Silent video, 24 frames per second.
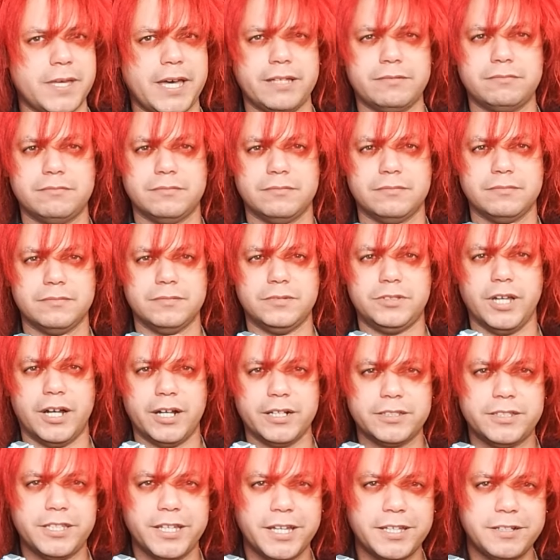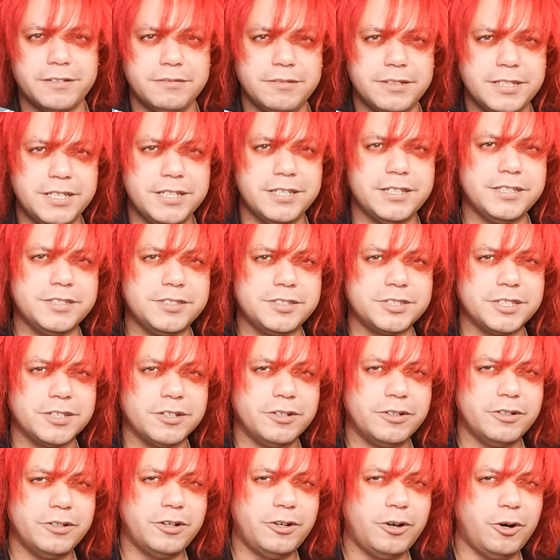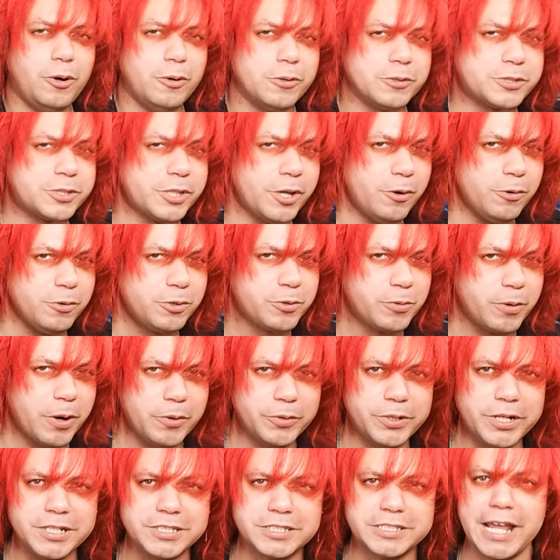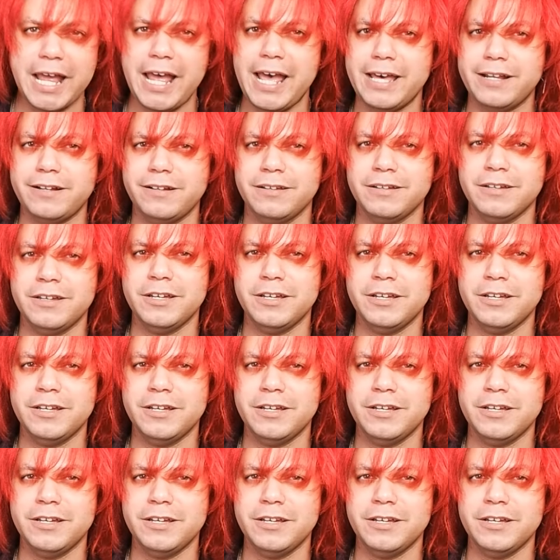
that Doug Dead is also Grody's dad?